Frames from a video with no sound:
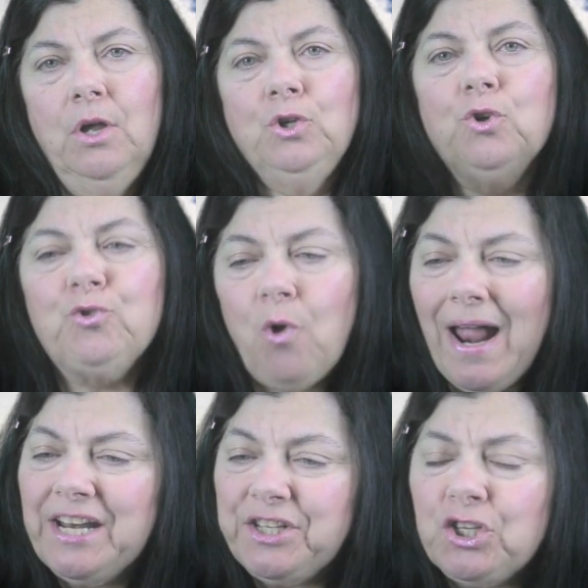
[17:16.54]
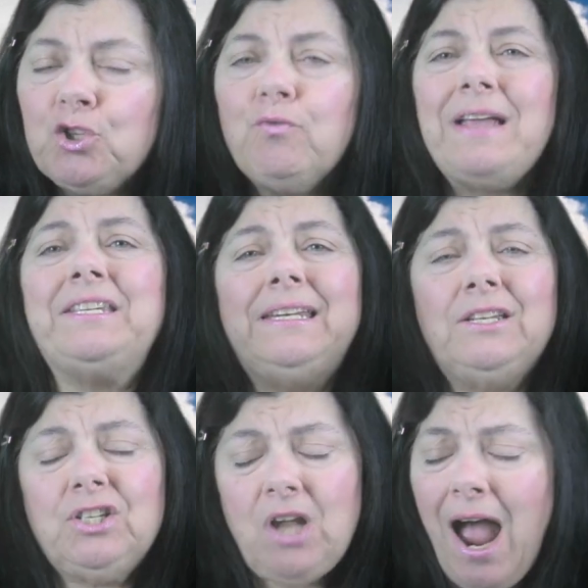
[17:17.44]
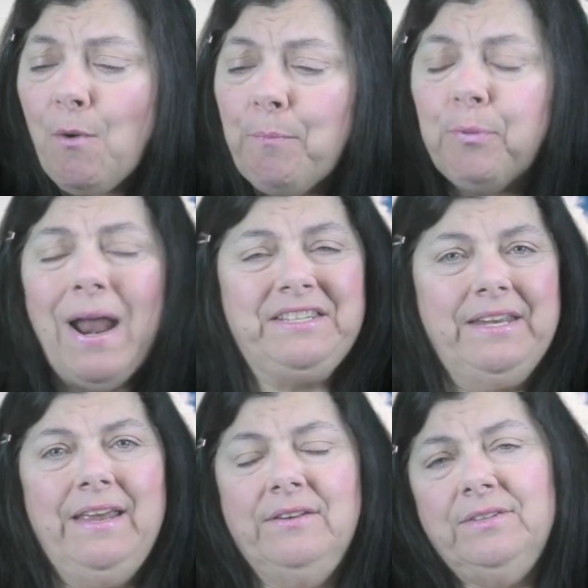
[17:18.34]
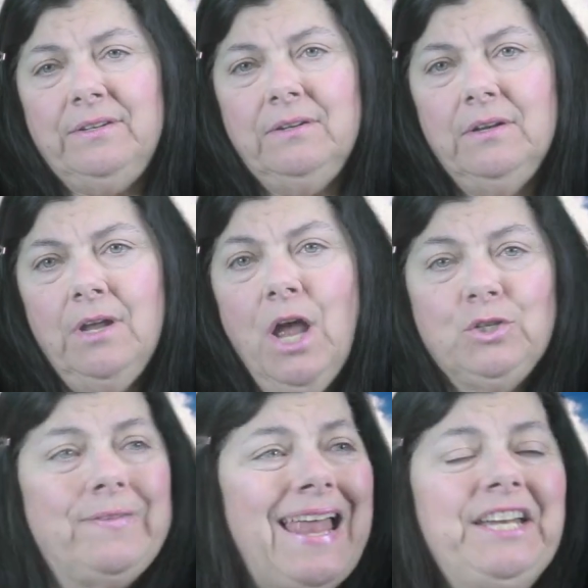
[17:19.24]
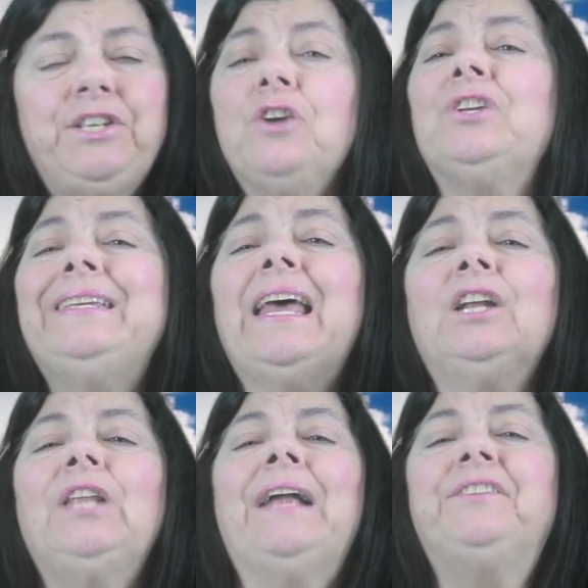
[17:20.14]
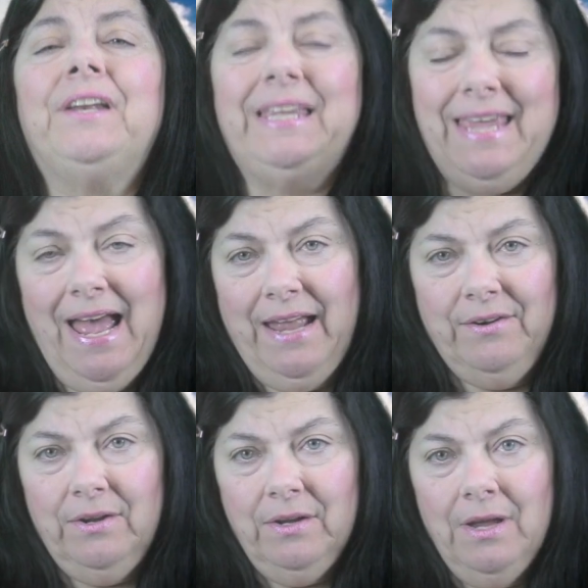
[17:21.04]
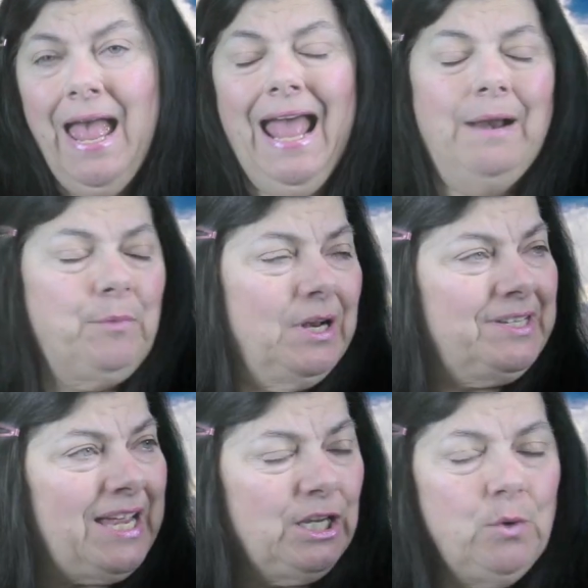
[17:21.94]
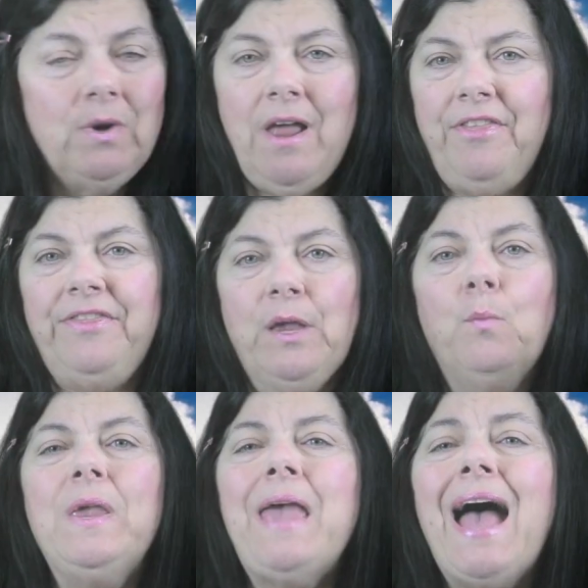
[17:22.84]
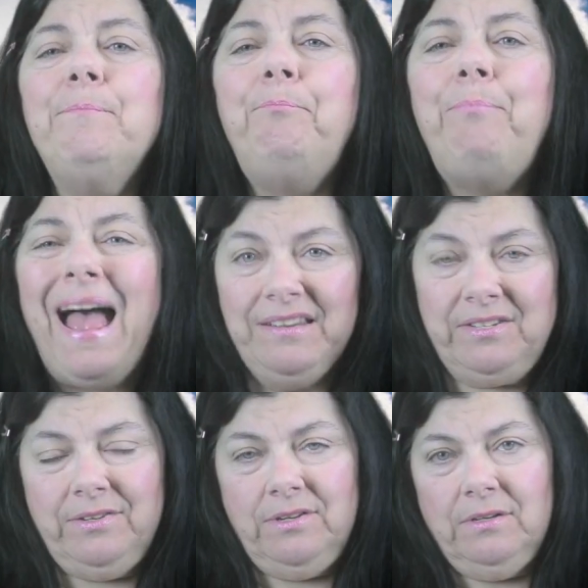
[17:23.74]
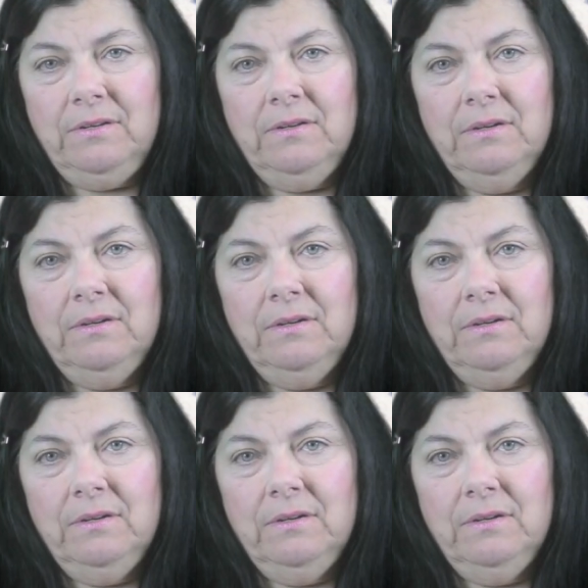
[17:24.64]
to try to discredit our president so that he doesn't get elected again. And I'm going to tell you another thing. We had best